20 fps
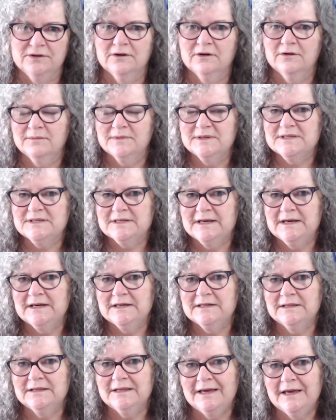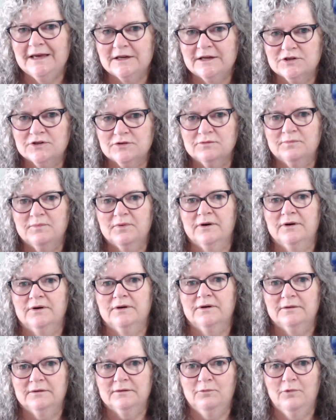I'll be starting the actual
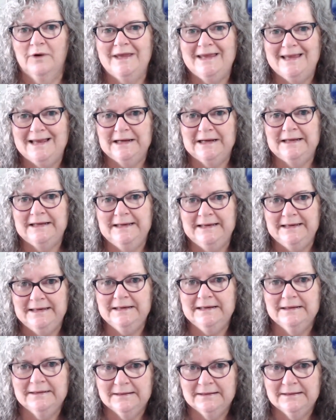weekly